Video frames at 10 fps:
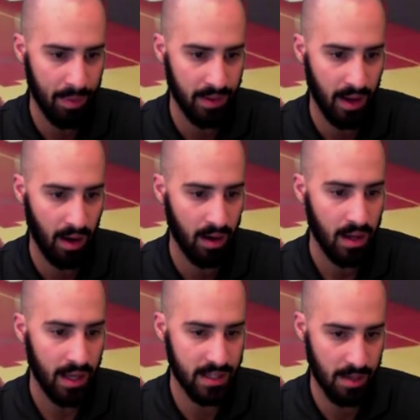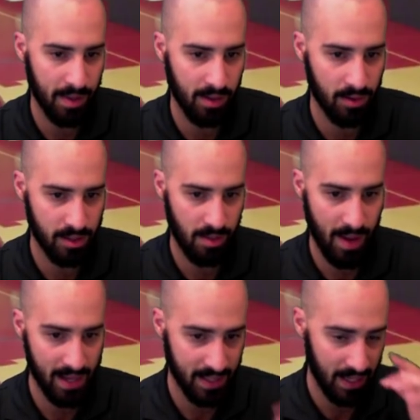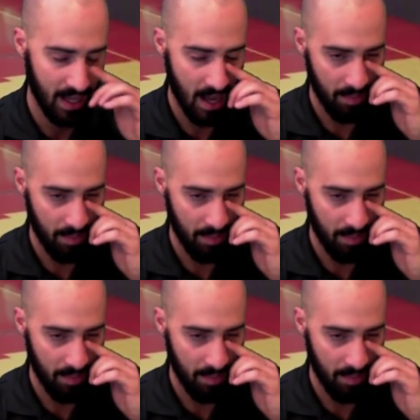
in there. He's going to be close to the basket.